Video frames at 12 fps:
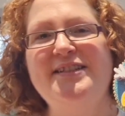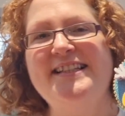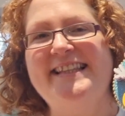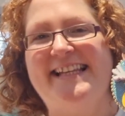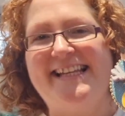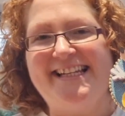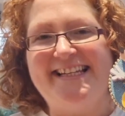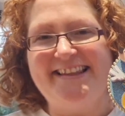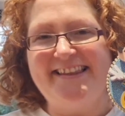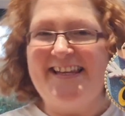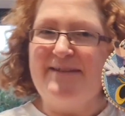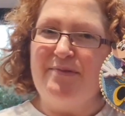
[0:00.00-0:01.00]
suited
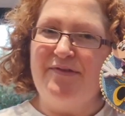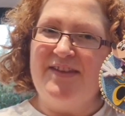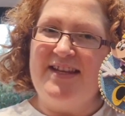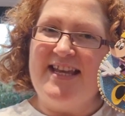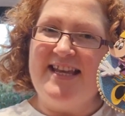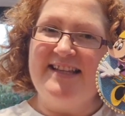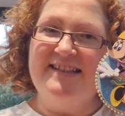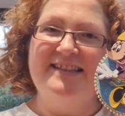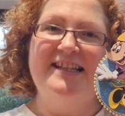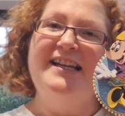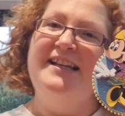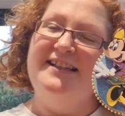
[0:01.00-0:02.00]
the theme of the
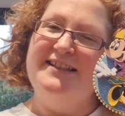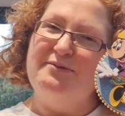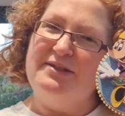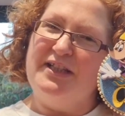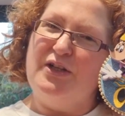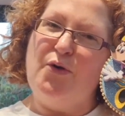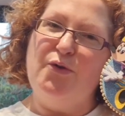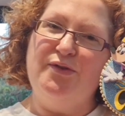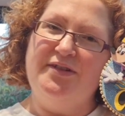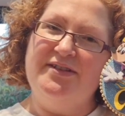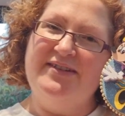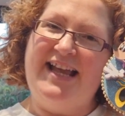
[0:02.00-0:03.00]
ears because it was the
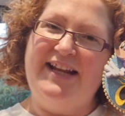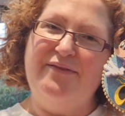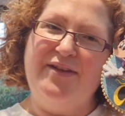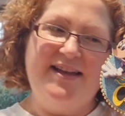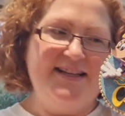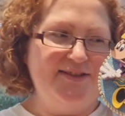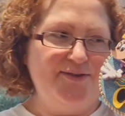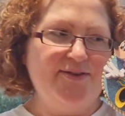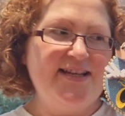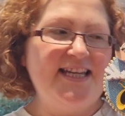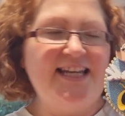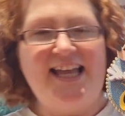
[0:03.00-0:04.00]
golden
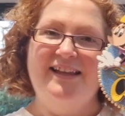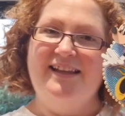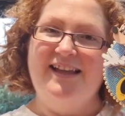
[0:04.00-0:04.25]
anniversary